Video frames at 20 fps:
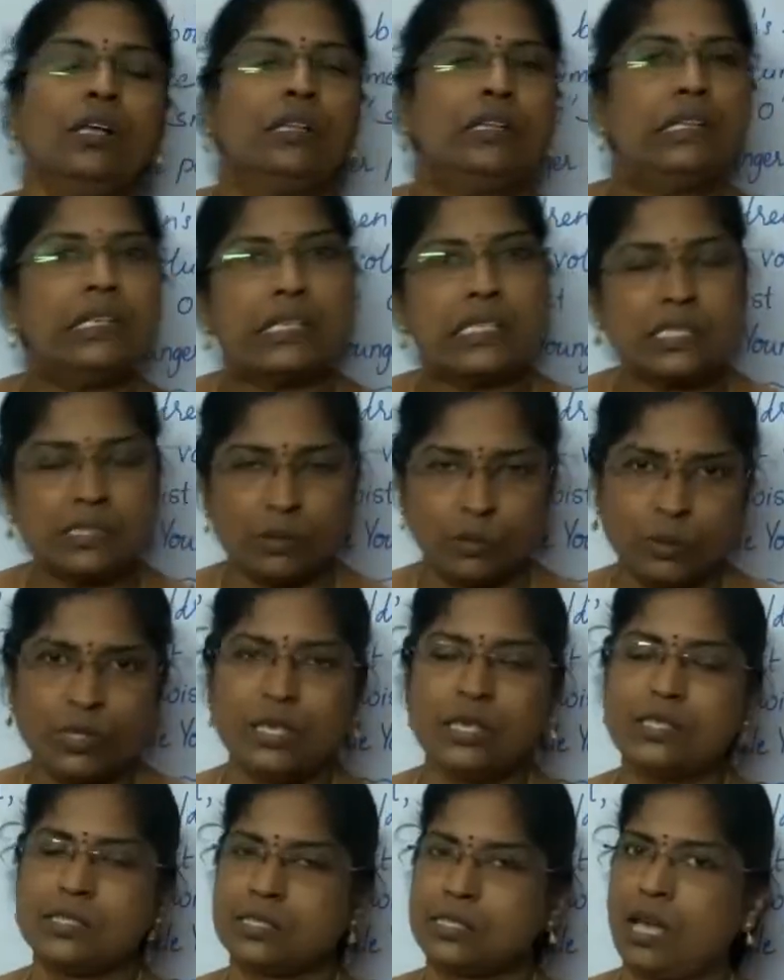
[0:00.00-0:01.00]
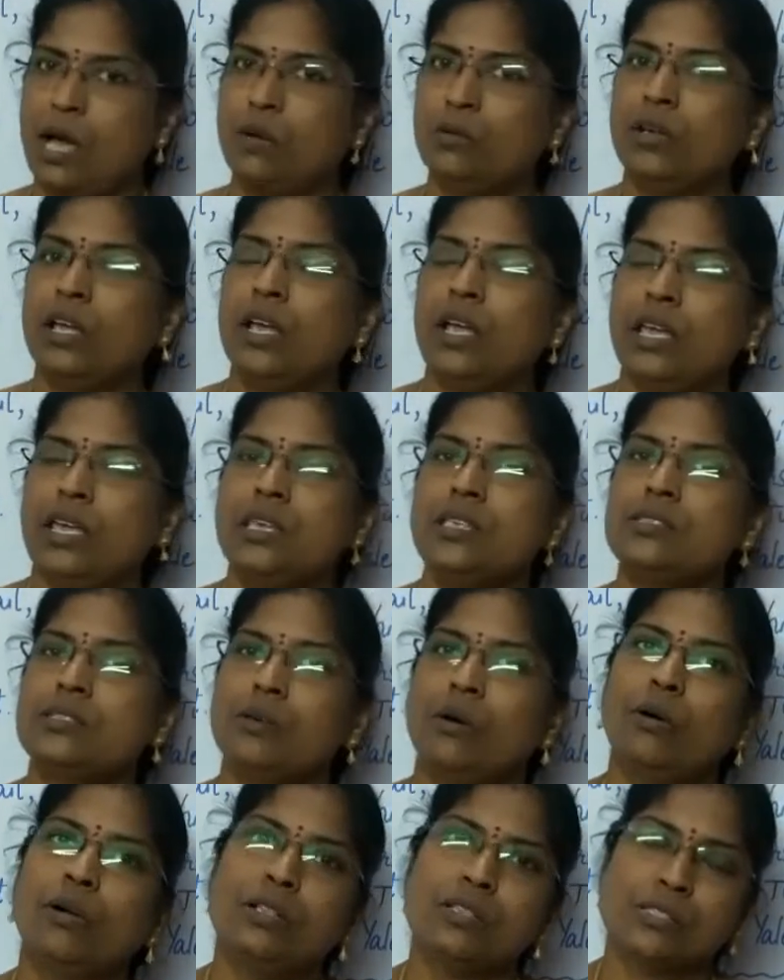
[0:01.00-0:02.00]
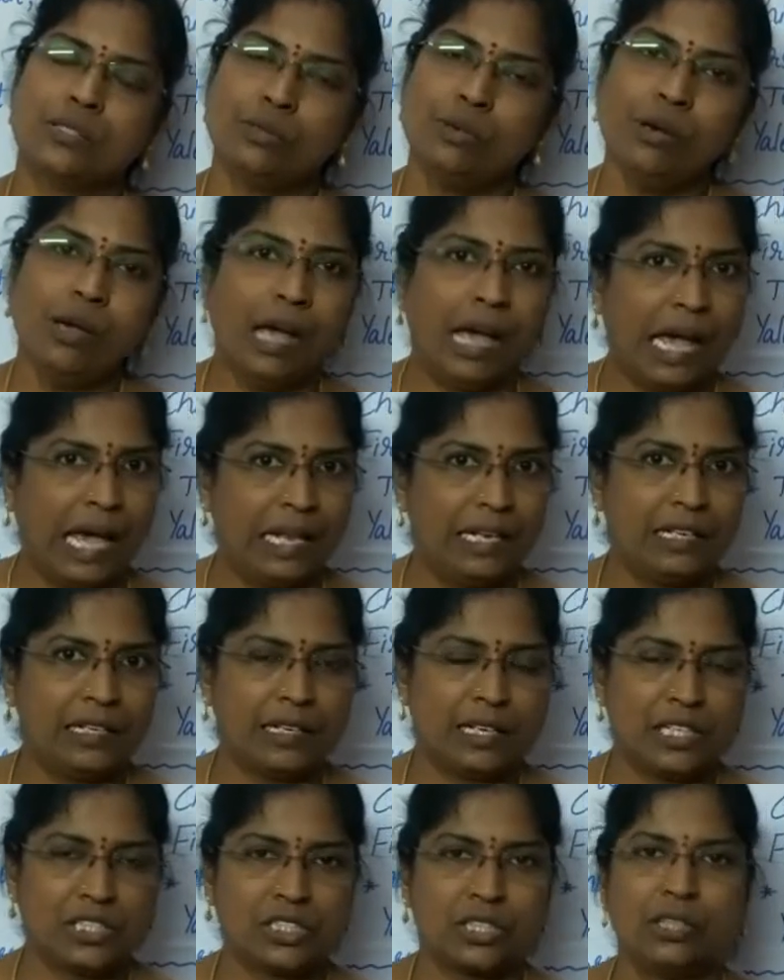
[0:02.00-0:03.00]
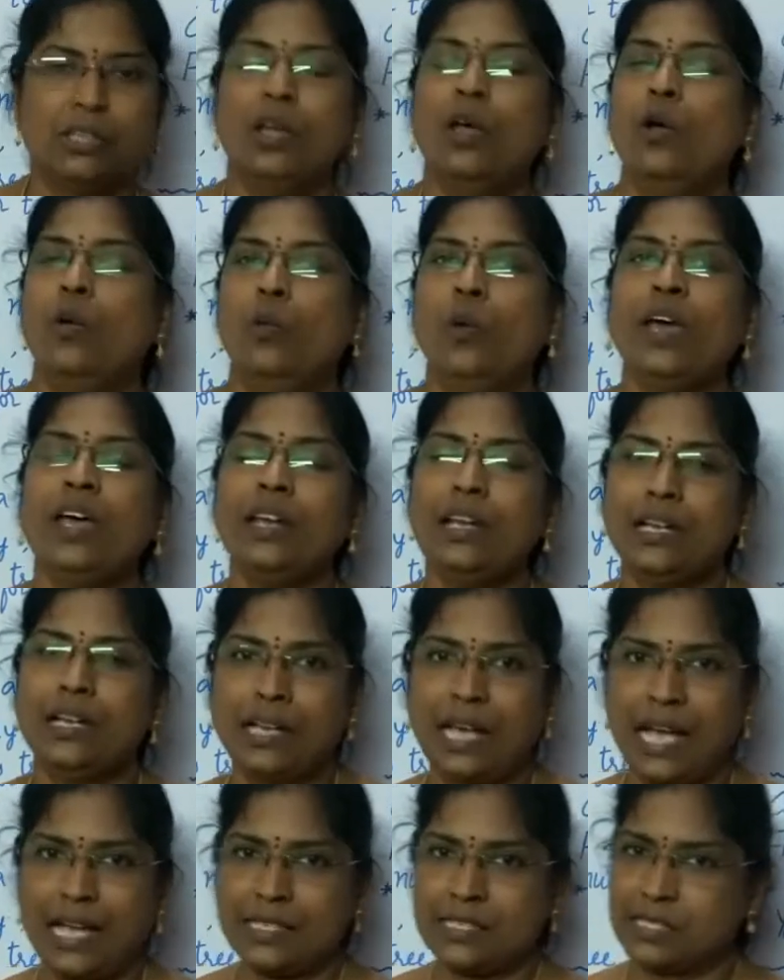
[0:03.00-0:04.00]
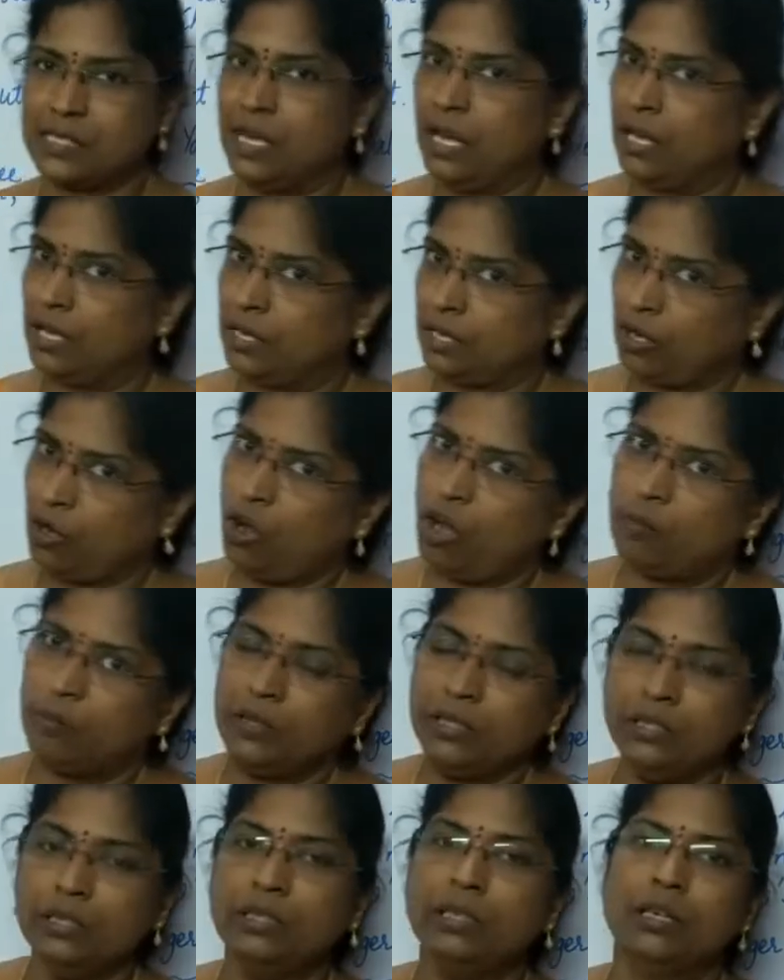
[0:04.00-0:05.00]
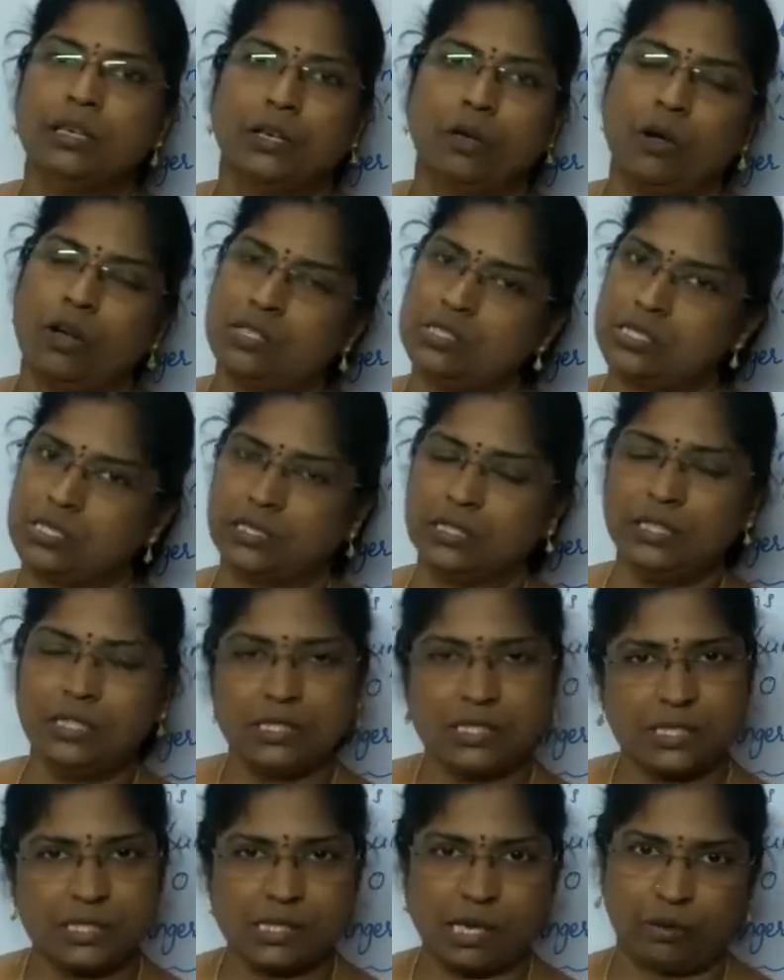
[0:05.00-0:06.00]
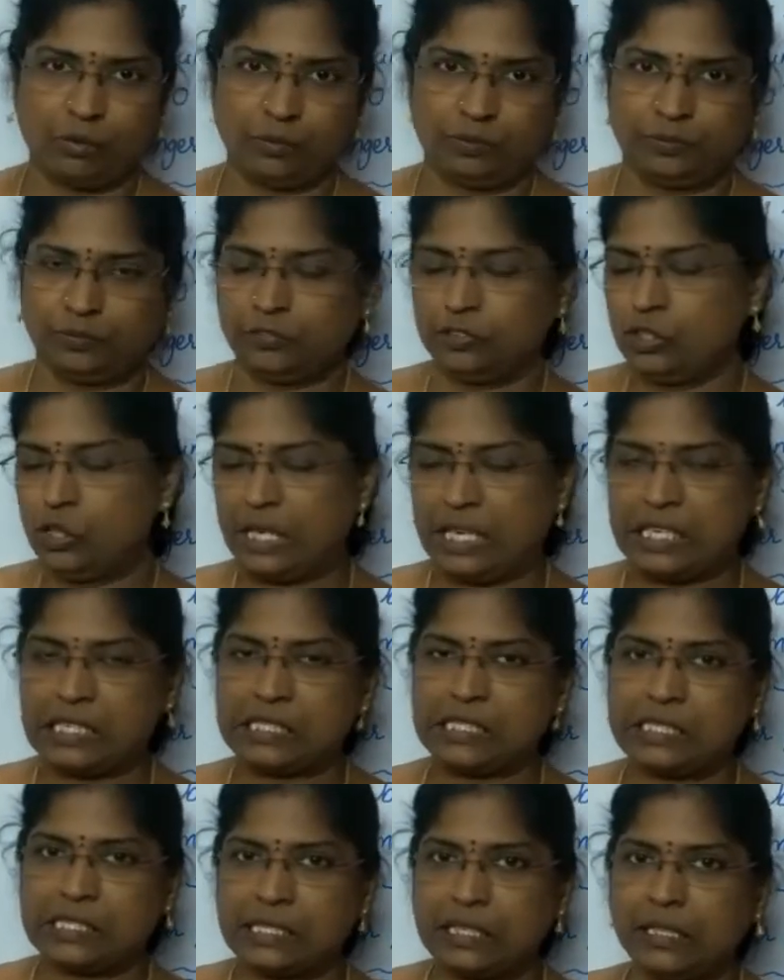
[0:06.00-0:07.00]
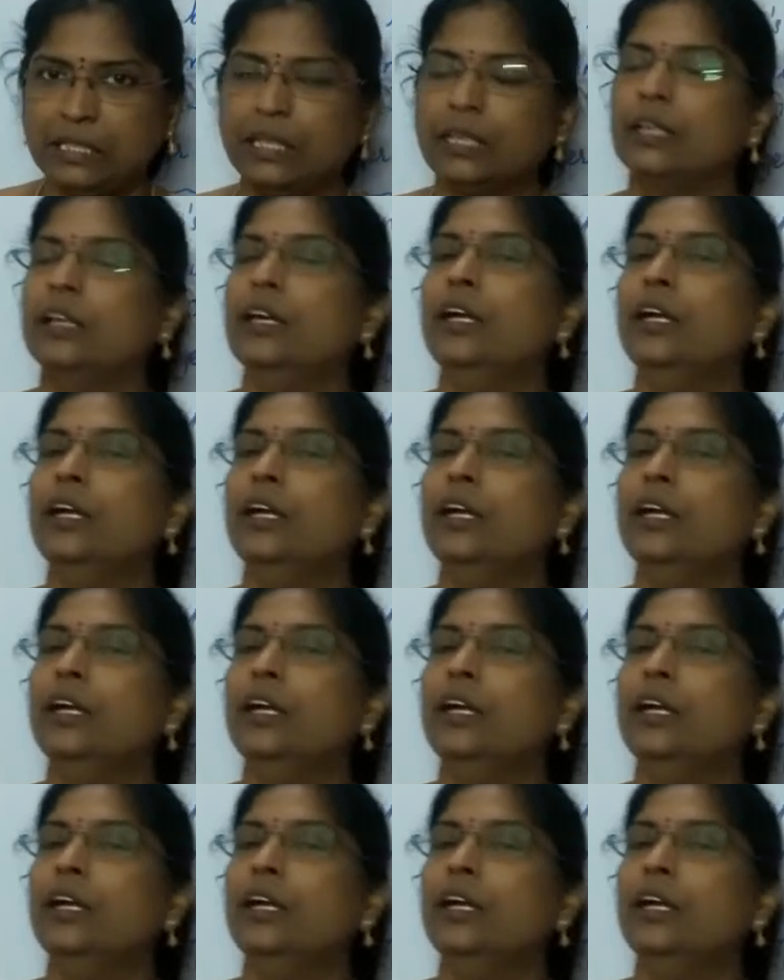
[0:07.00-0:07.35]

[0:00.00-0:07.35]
this verse sound is also alliteration where it has common consonant sound. So is this clear?